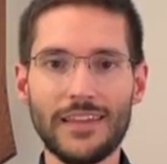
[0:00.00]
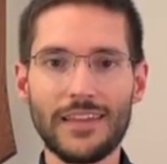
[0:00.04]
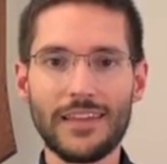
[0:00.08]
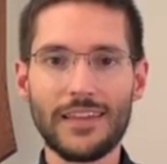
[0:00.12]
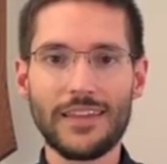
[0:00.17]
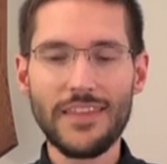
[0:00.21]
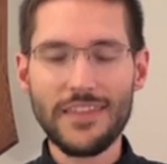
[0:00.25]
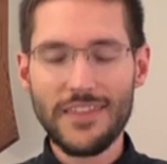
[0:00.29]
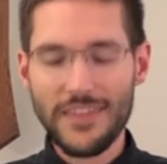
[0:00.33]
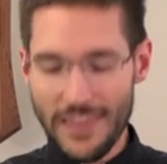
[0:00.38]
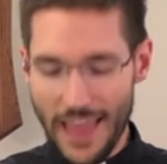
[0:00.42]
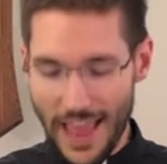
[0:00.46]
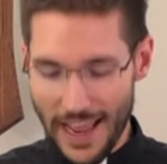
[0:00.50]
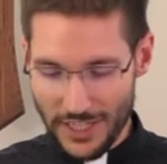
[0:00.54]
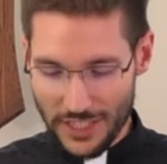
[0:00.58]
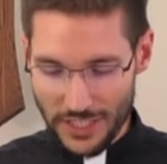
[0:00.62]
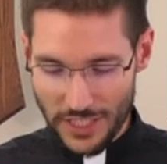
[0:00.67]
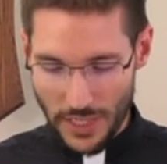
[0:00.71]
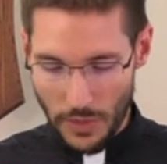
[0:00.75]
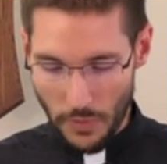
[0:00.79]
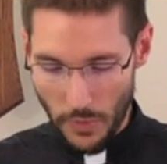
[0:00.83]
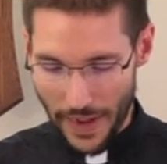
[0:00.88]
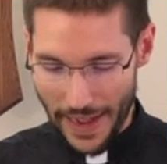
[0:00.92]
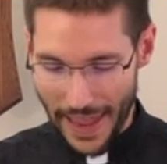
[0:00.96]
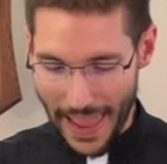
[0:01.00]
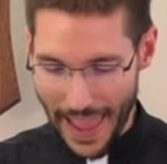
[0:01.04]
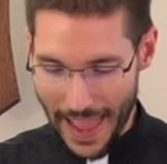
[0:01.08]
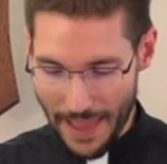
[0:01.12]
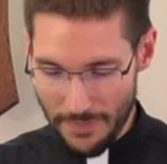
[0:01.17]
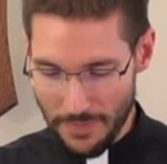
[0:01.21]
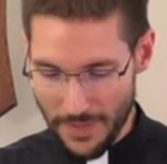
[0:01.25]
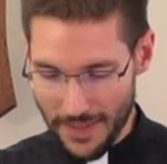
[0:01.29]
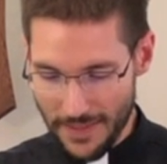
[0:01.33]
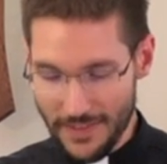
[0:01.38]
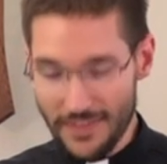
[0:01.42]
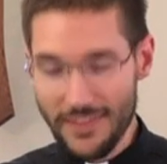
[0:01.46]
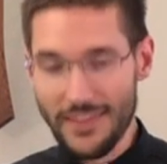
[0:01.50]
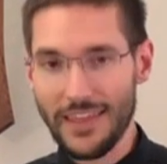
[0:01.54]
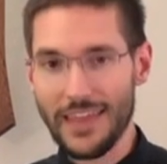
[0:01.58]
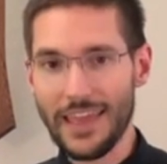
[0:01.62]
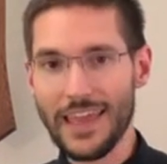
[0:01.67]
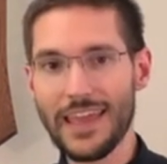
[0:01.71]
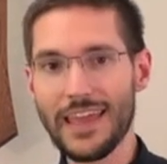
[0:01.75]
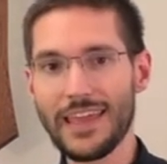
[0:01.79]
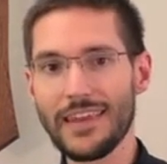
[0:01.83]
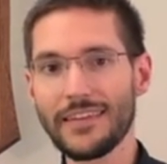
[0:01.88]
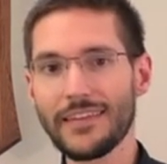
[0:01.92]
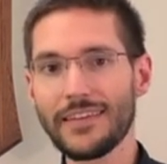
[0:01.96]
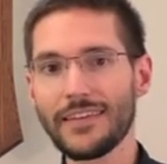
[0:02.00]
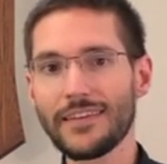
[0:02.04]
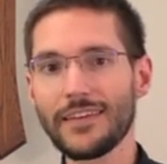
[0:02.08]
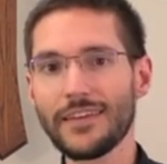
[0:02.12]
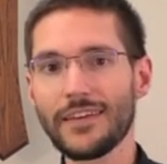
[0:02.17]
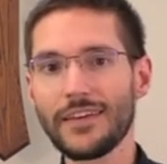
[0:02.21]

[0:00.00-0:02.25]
This is actually what happens in